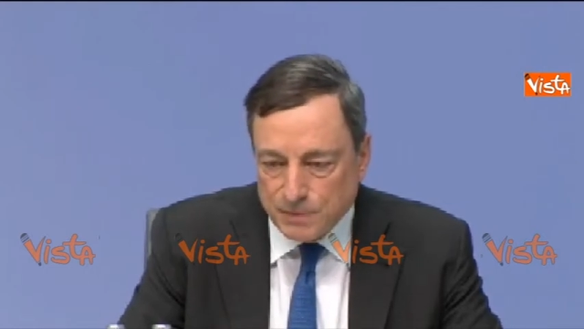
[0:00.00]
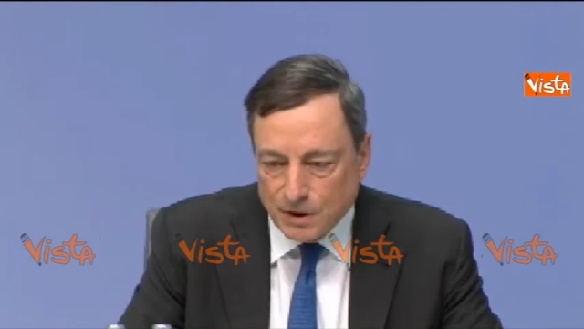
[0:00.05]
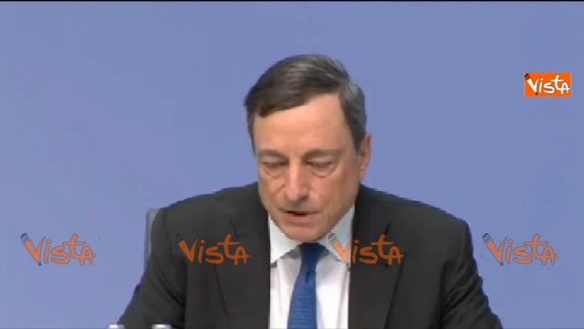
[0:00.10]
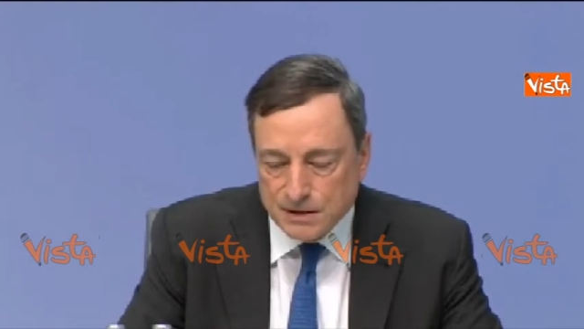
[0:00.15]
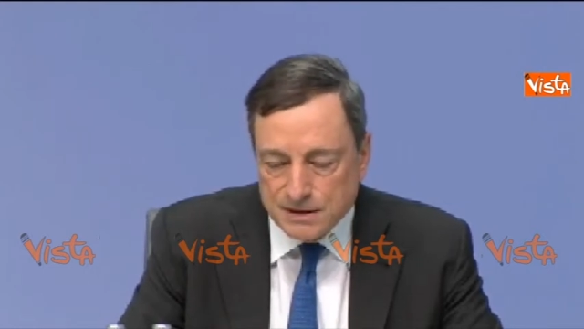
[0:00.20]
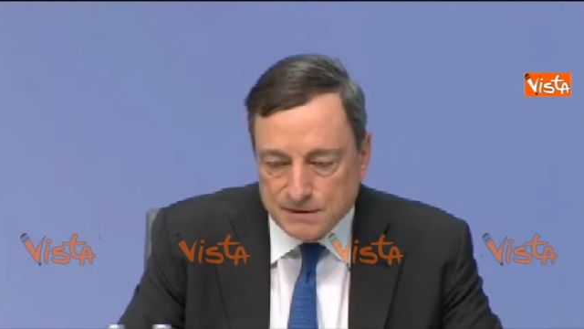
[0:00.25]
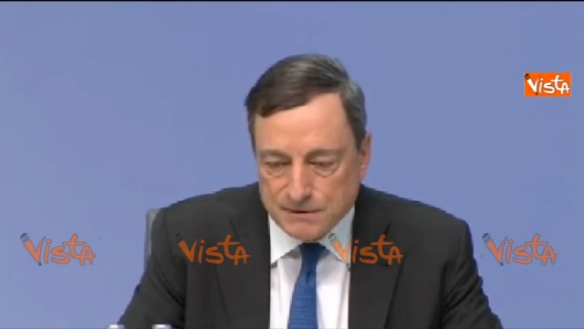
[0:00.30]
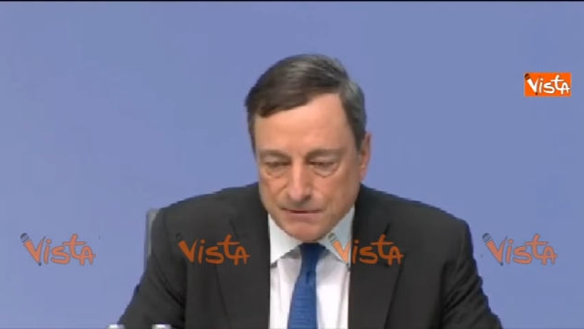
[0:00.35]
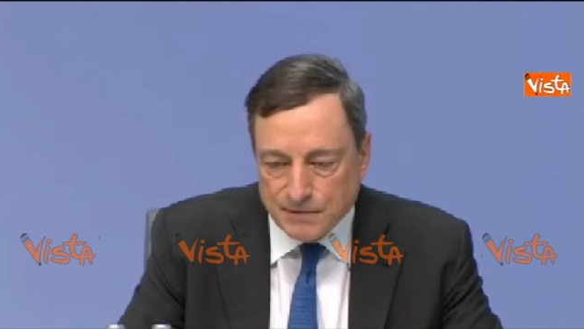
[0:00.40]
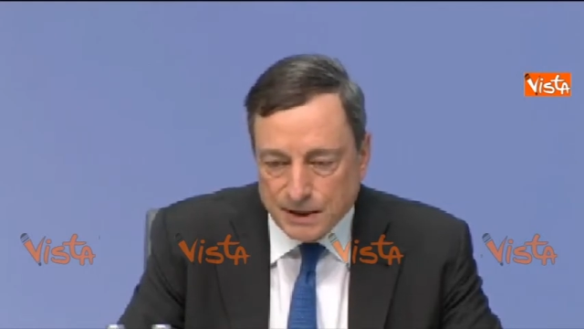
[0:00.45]

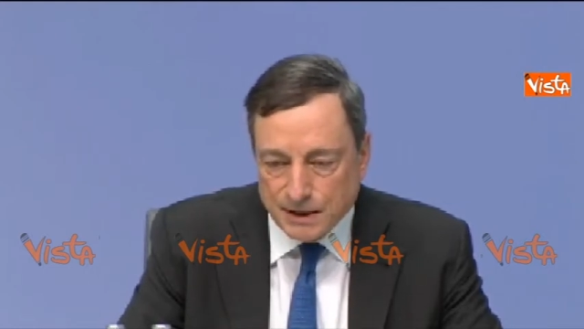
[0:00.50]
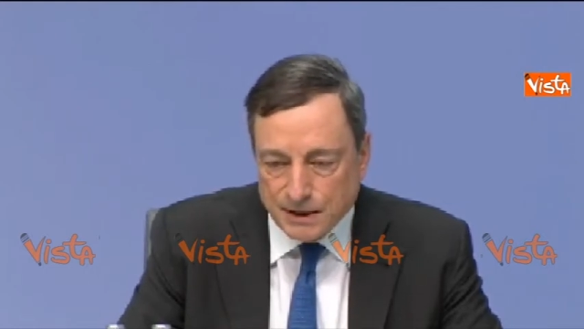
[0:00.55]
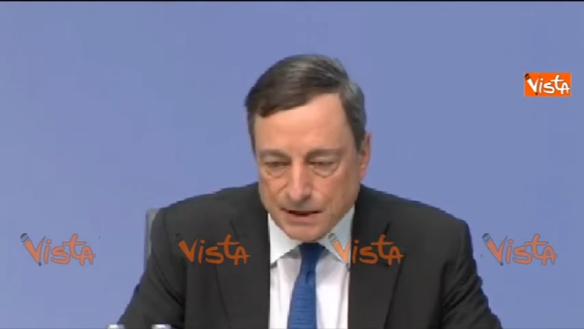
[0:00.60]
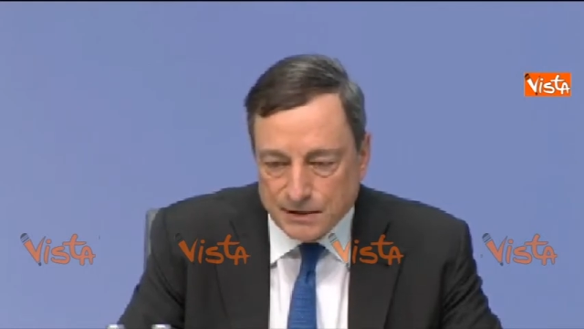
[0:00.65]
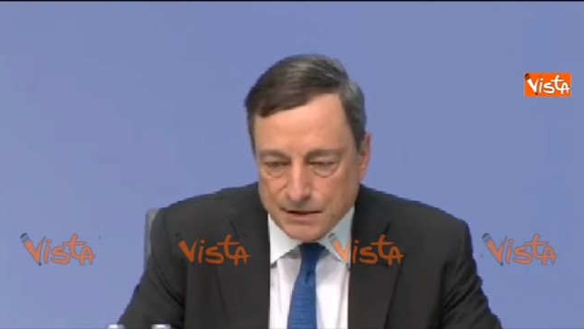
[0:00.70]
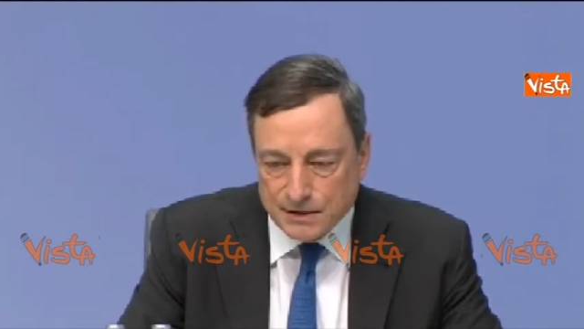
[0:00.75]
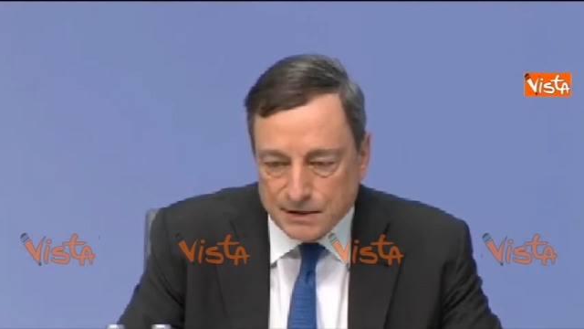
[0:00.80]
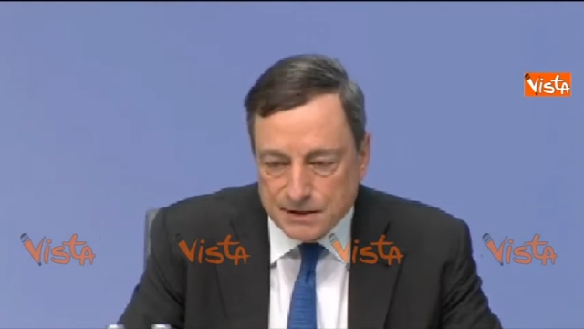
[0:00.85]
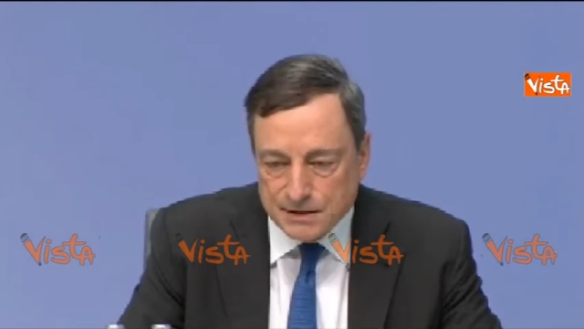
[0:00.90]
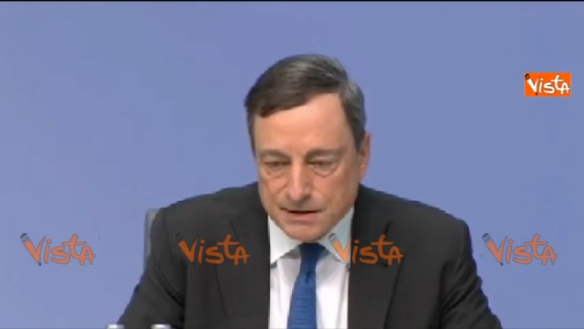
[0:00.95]

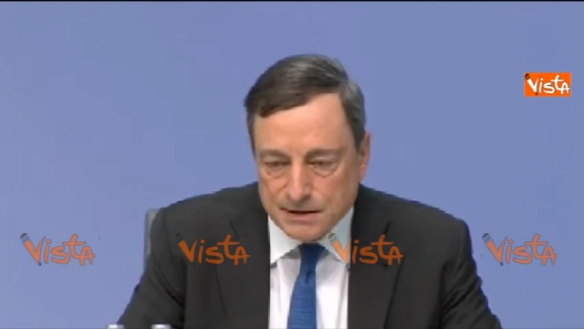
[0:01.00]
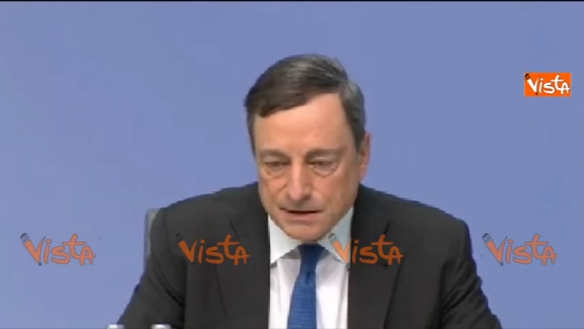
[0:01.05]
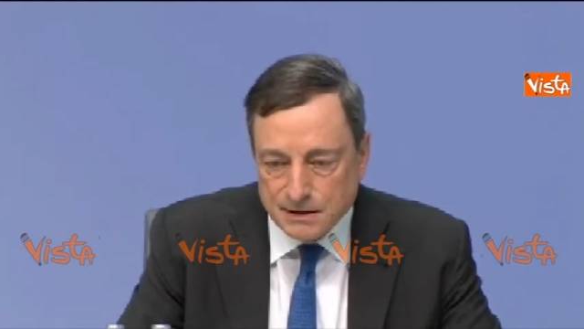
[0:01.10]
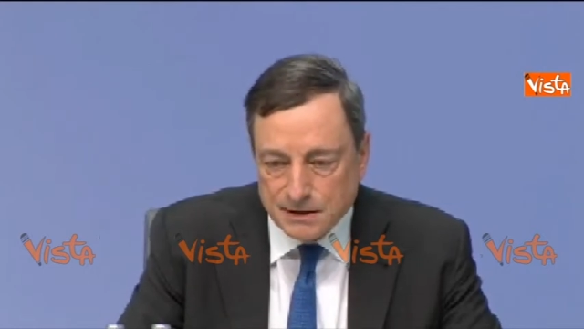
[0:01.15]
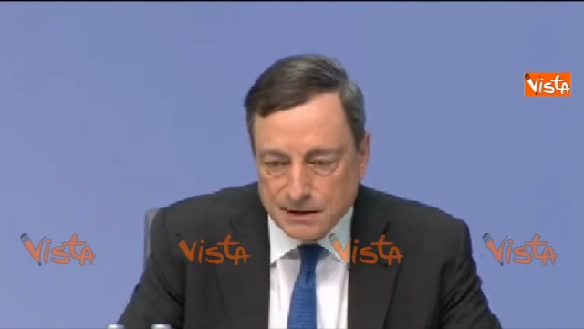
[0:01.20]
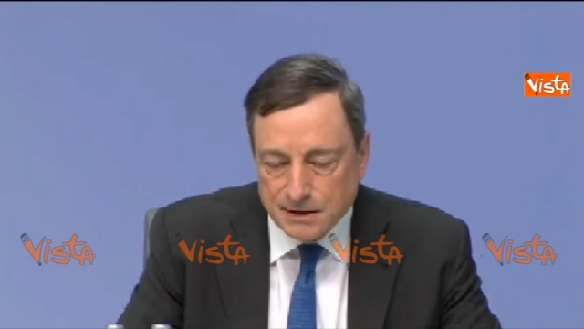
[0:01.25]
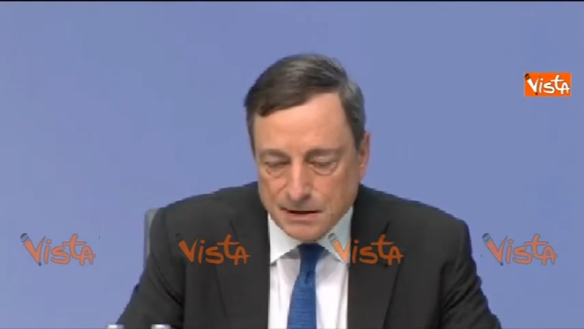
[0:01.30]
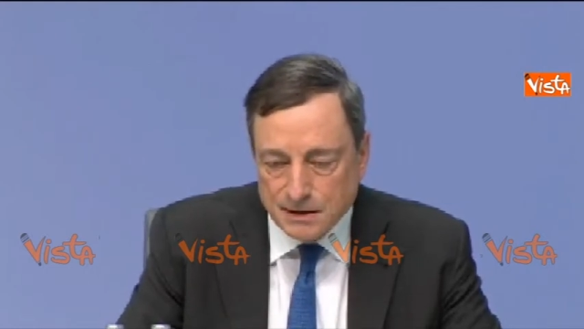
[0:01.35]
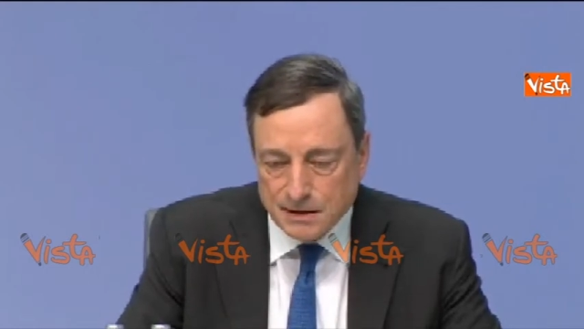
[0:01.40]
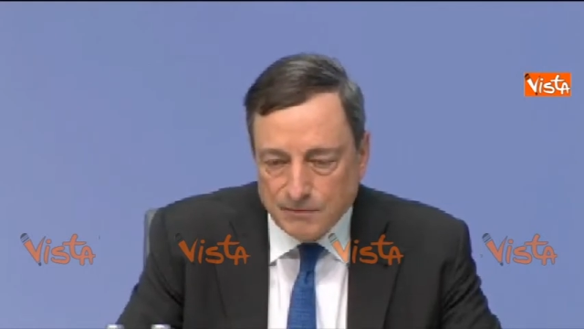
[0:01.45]
policymakers,